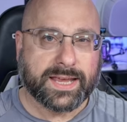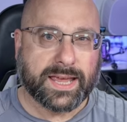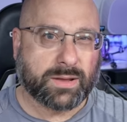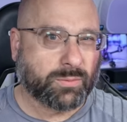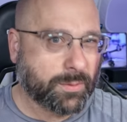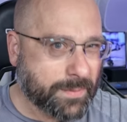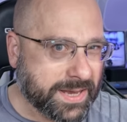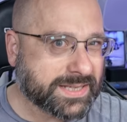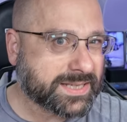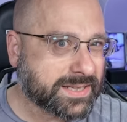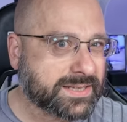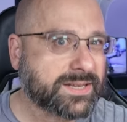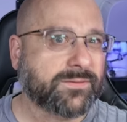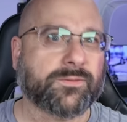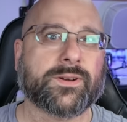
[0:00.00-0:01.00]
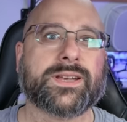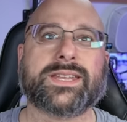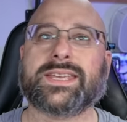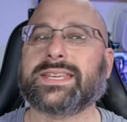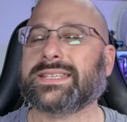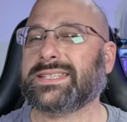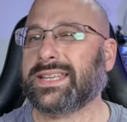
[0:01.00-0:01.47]
And what makes it different
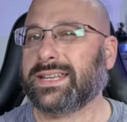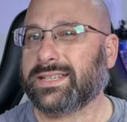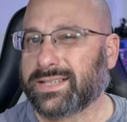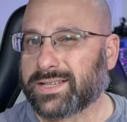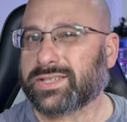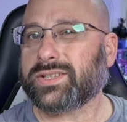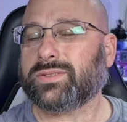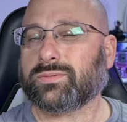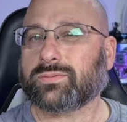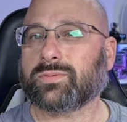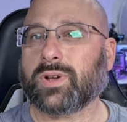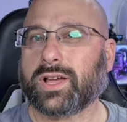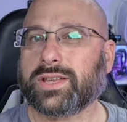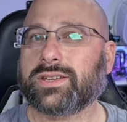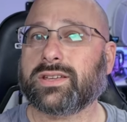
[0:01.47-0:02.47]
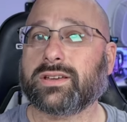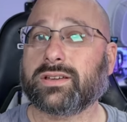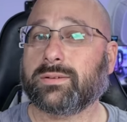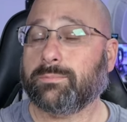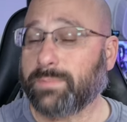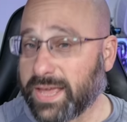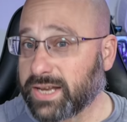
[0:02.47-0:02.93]
is that it doesn't run
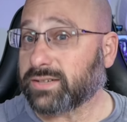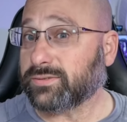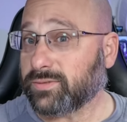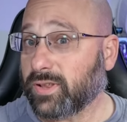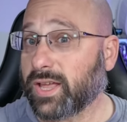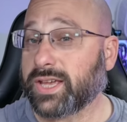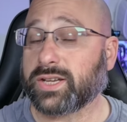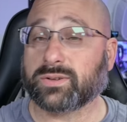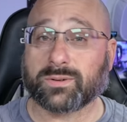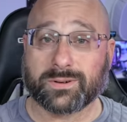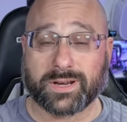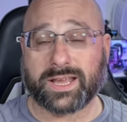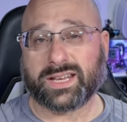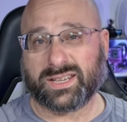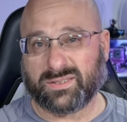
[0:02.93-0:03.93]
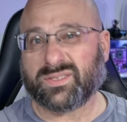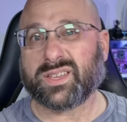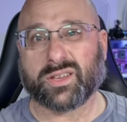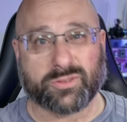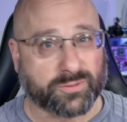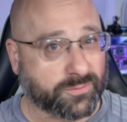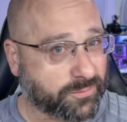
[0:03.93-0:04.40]
Betaflight or any of the
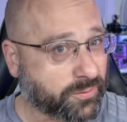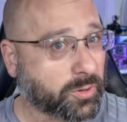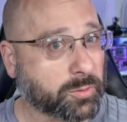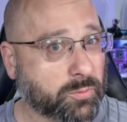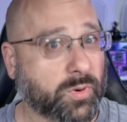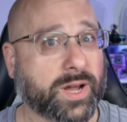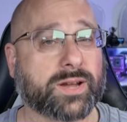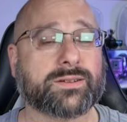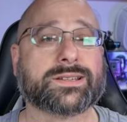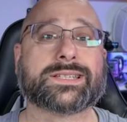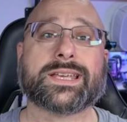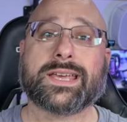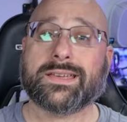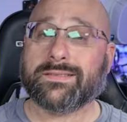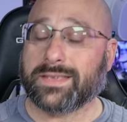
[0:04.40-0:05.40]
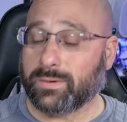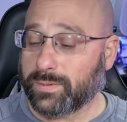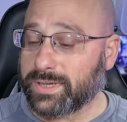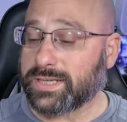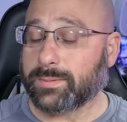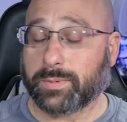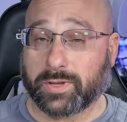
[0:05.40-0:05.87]
other firmwares that
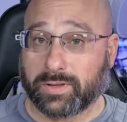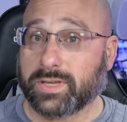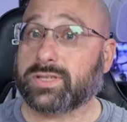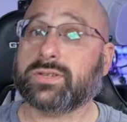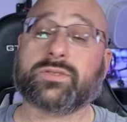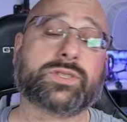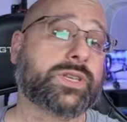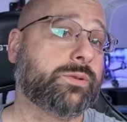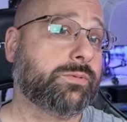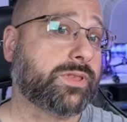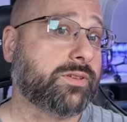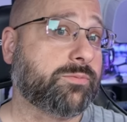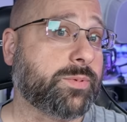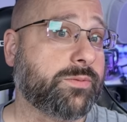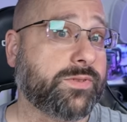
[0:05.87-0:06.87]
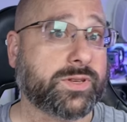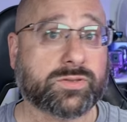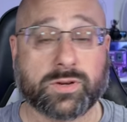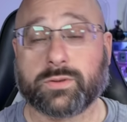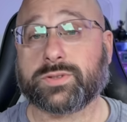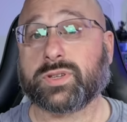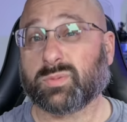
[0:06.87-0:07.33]
we typically associate with FPV
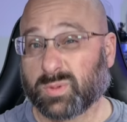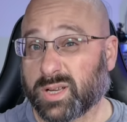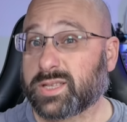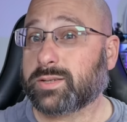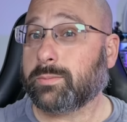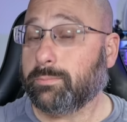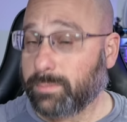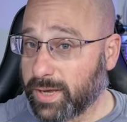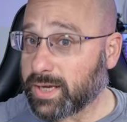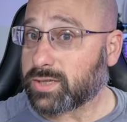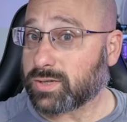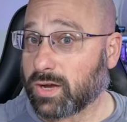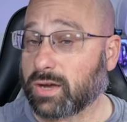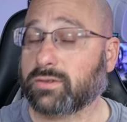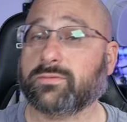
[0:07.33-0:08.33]
drones. It runs Pixhawk